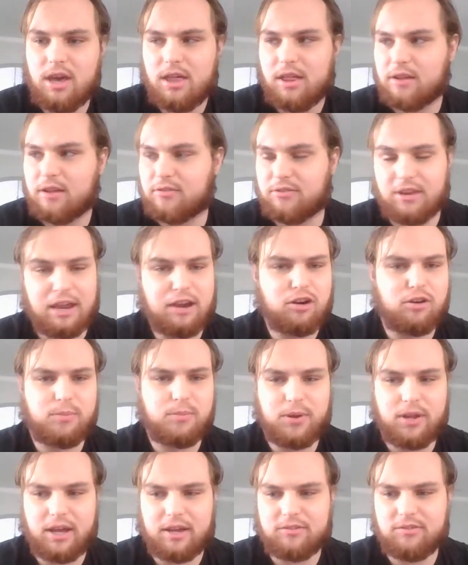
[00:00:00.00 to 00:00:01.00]
That's
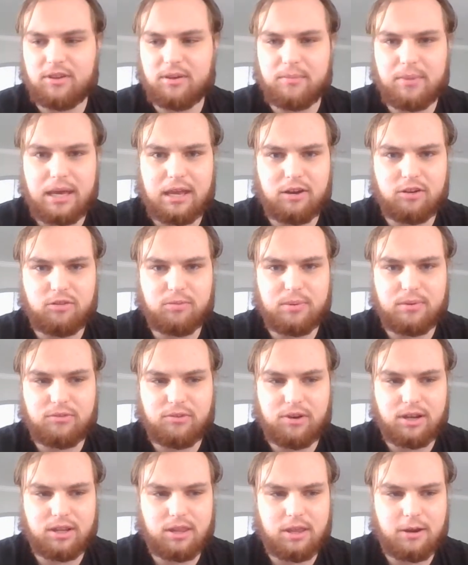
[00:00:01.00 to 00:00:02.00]
terrible asset management
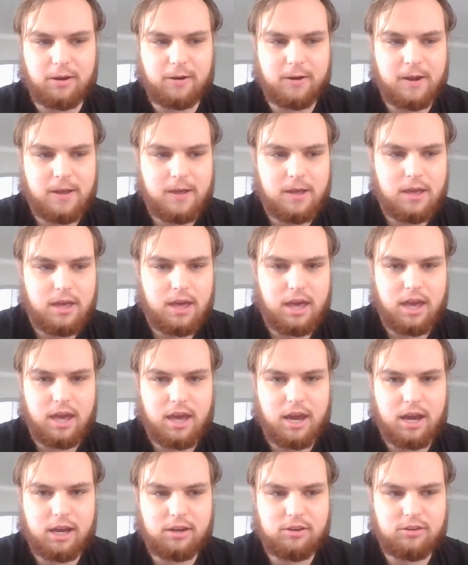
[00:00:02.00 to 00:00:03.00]
right there.
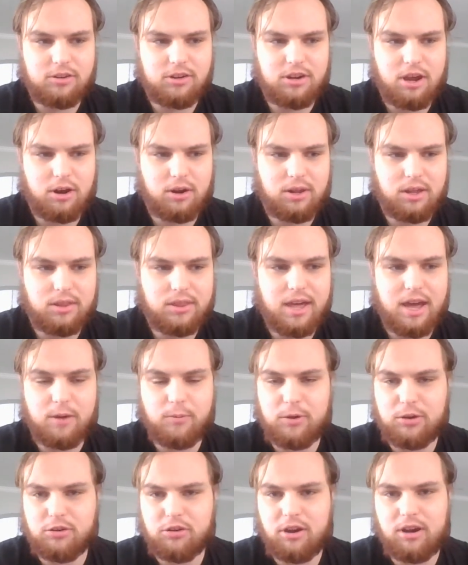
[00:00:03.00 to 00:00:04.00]
And not only that,
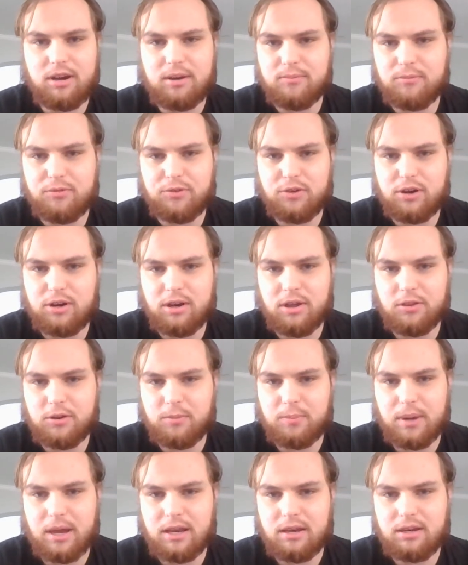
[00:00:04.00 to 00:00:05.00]
we trade him for another
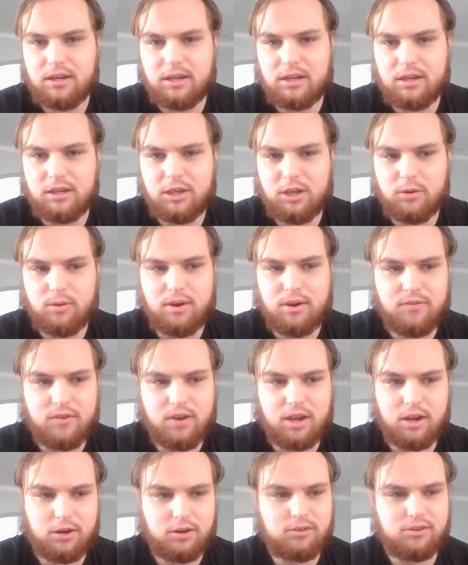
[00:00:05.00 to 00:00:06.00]
pending
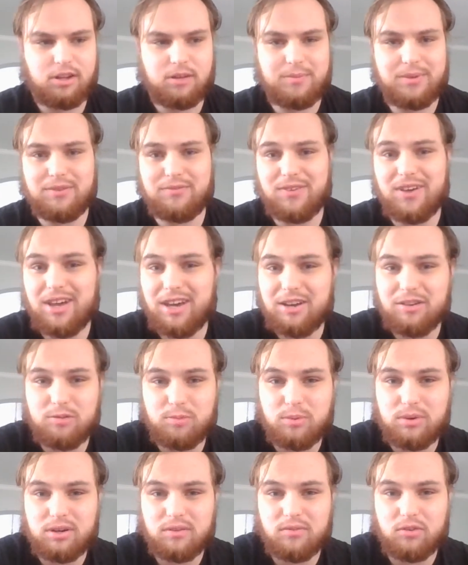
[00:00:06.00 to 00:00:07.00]
UFA. Are you telling me Vegas
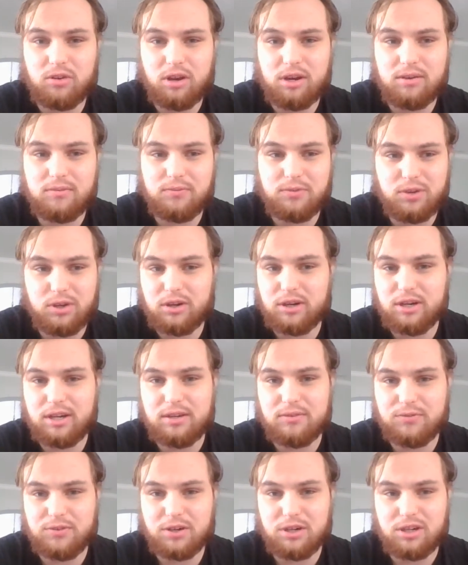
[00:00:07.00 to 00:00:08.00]
wouldn't have traded Fleury
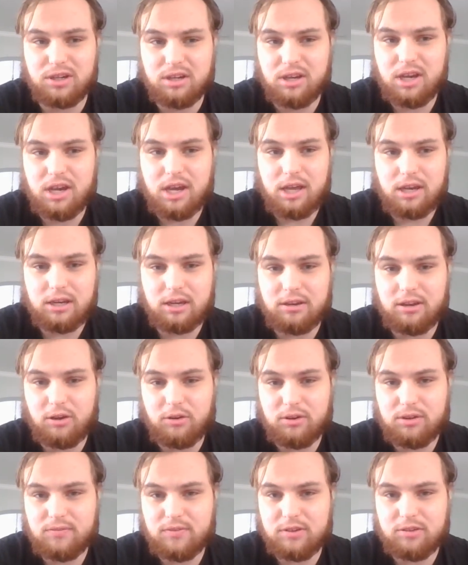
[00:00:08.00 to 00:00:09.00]
for
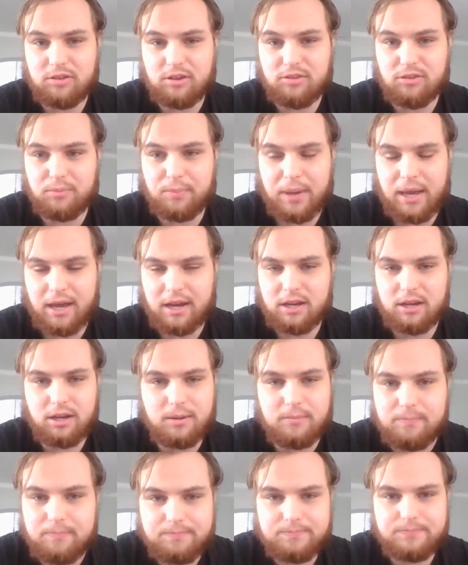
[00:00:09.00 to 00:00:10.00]
Nedeljkovic as a
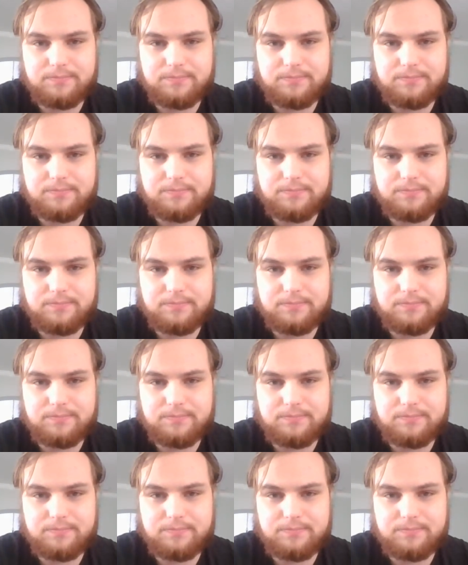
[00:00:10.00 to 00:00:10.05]
backup?